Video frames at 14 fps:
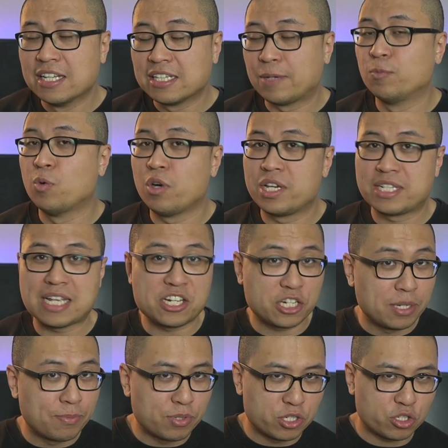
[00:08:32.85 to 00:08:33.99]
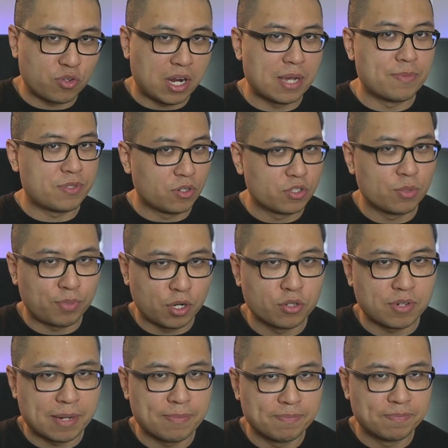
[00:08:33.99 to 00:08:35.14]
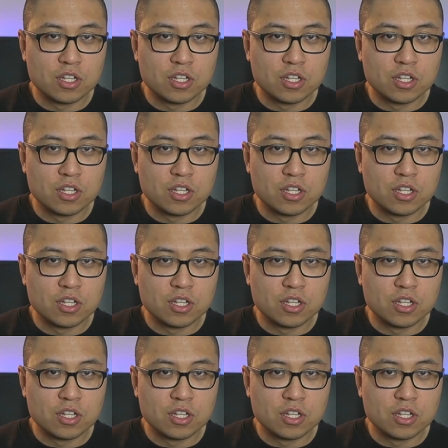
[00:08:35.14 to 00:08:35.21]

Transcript: than what is actually prescribed on your program.